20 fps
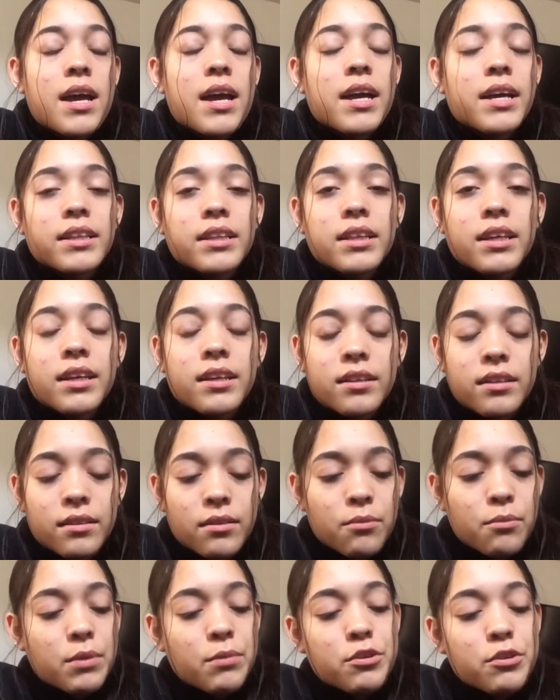And then
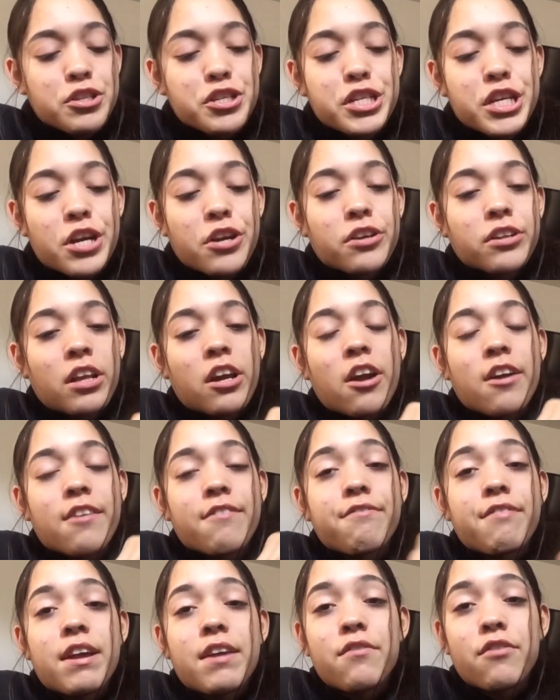we were sharing like our
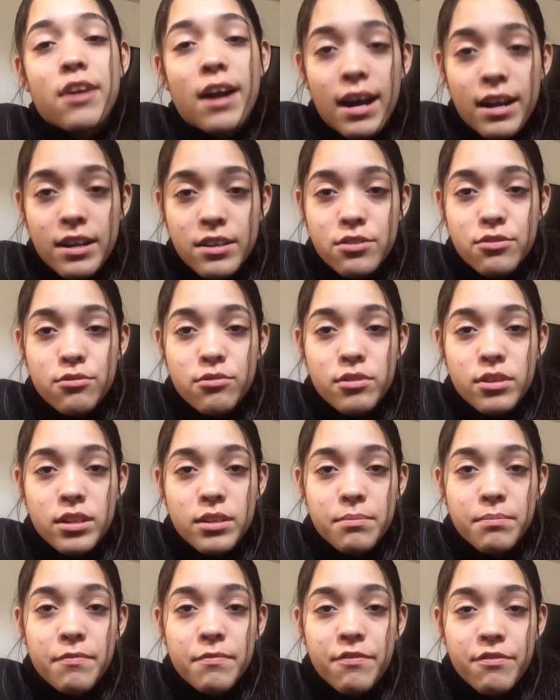favorite ice
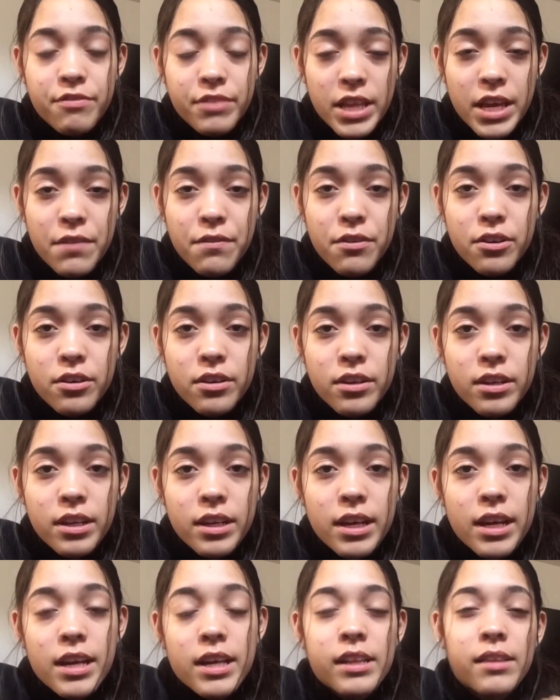cream flavor,
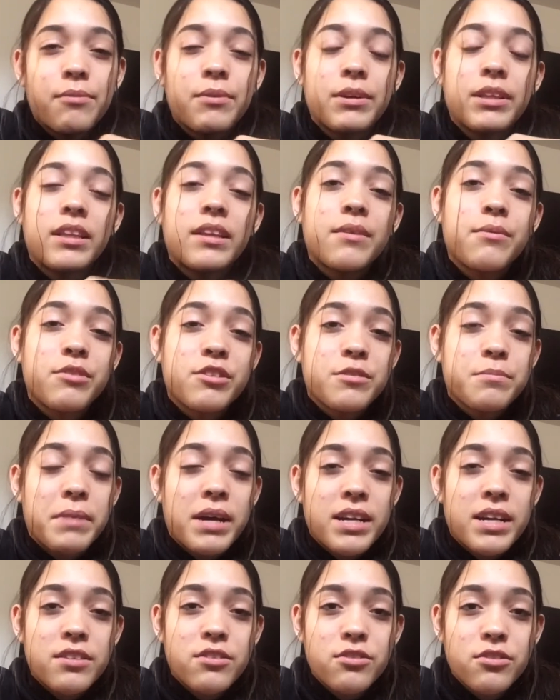and when it was
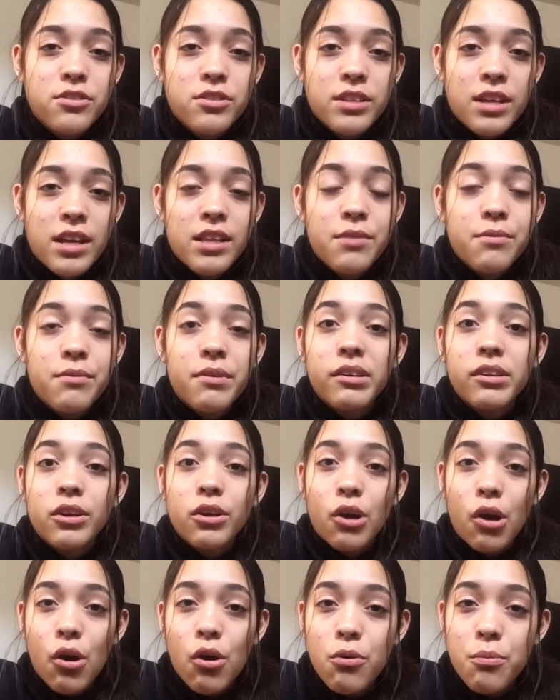my turn, I didn't want to
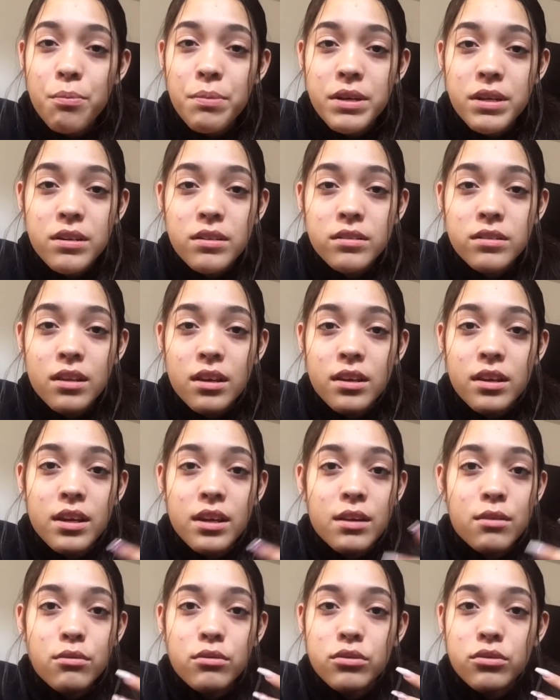go because like
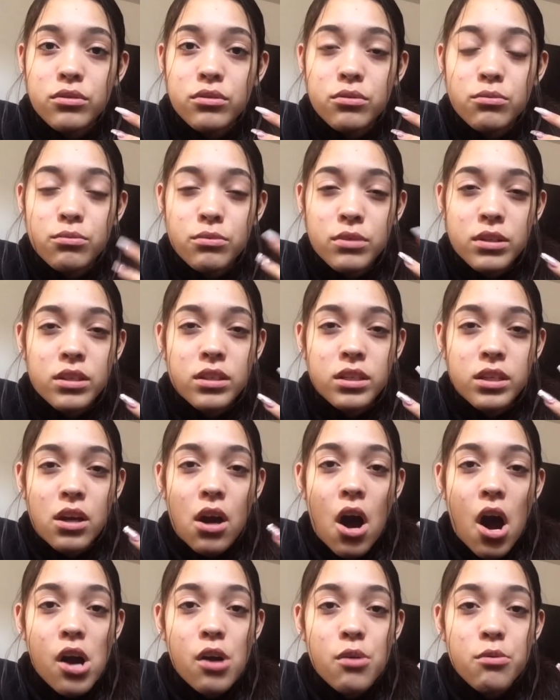it was really
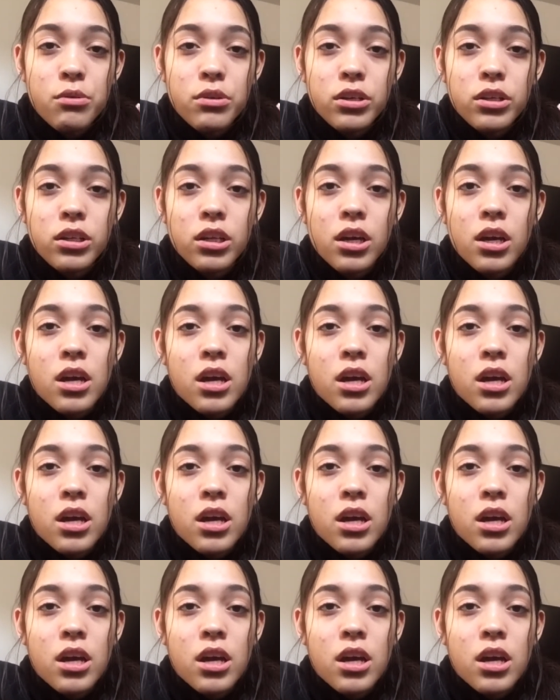awkward